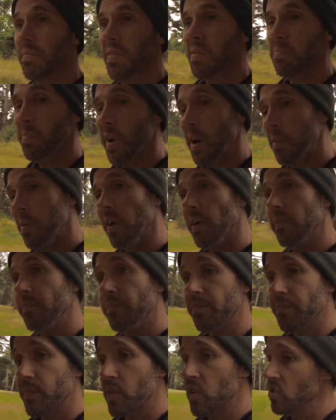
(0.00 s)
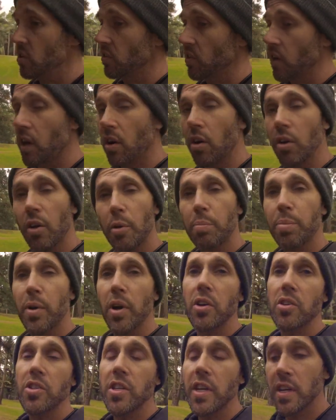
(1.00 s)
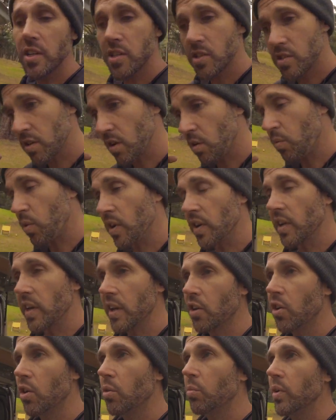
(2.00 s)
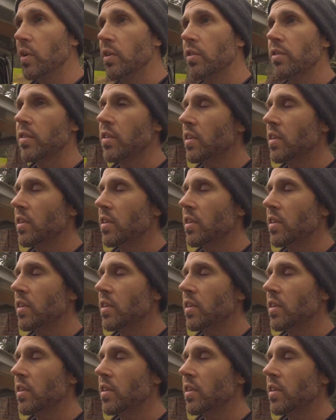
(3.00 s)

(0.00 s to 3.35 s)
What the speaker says: bummer, because I've got a whole lot of projects I wanted to get on with,